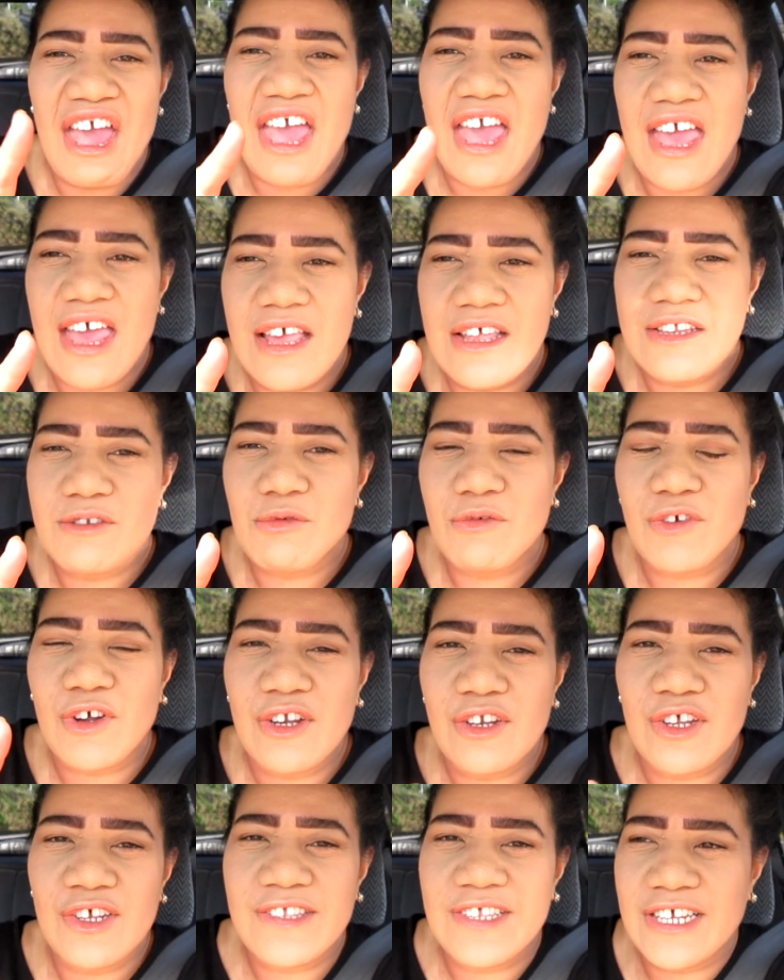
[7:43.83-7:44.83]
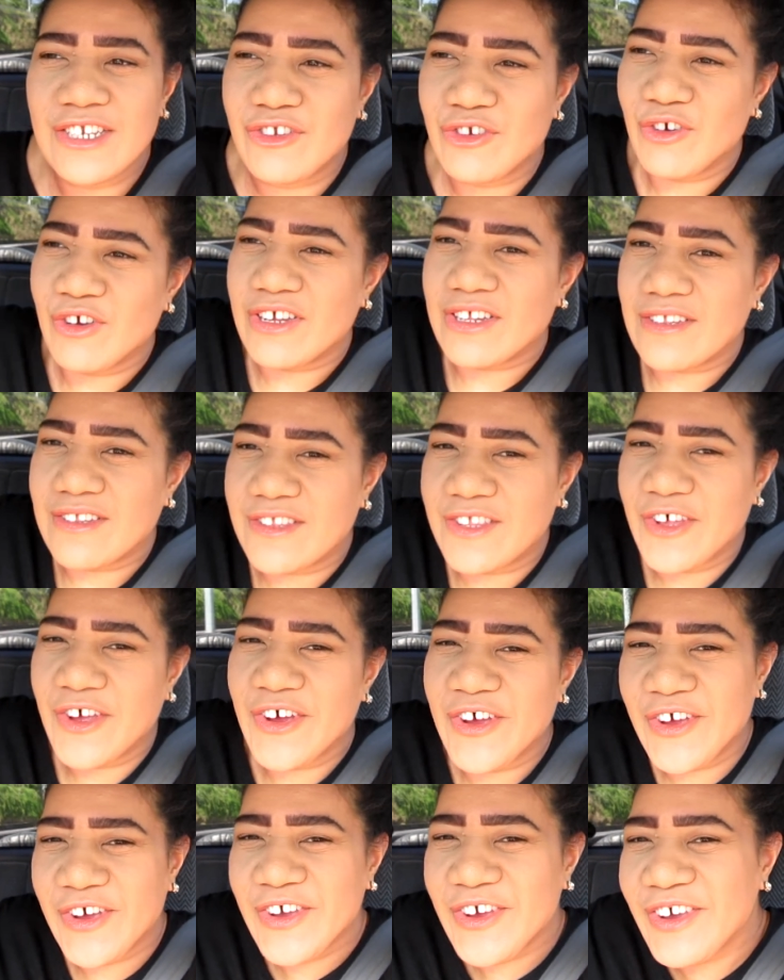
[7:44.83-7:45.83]
and we've got no sunscreen.
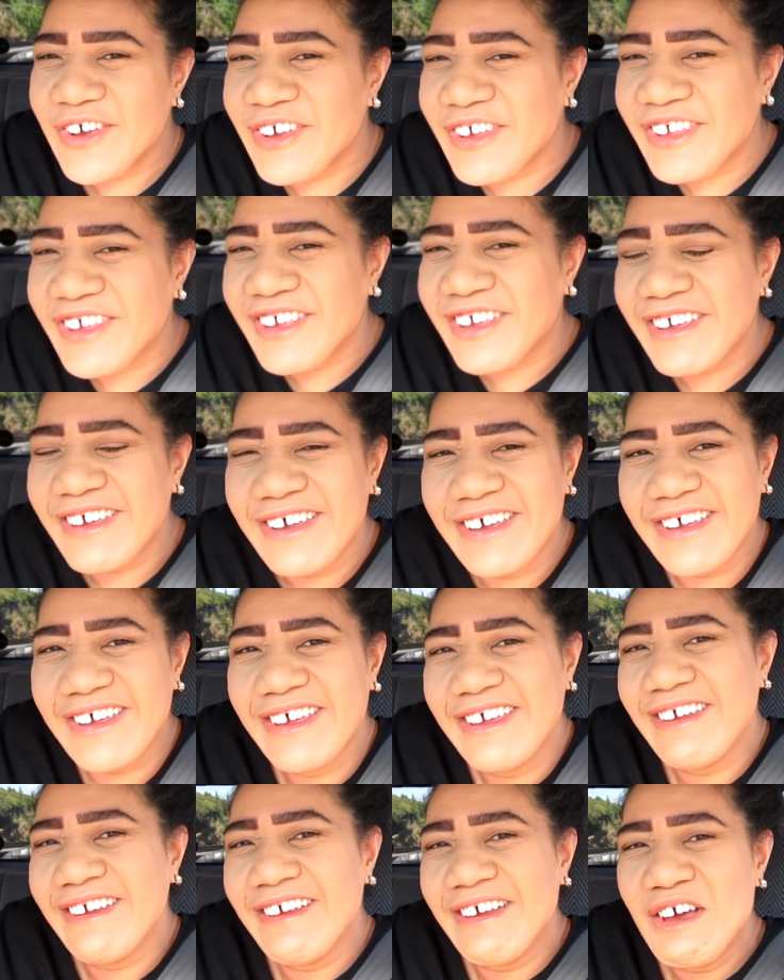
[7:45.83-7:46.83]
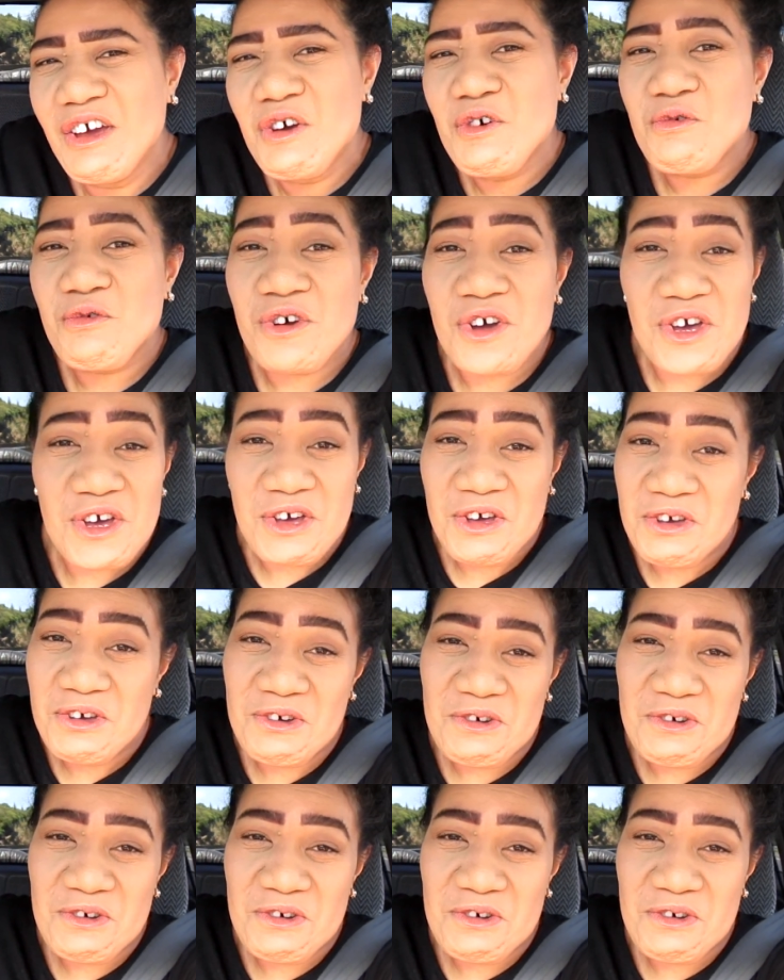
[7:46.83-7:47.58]
So, woo!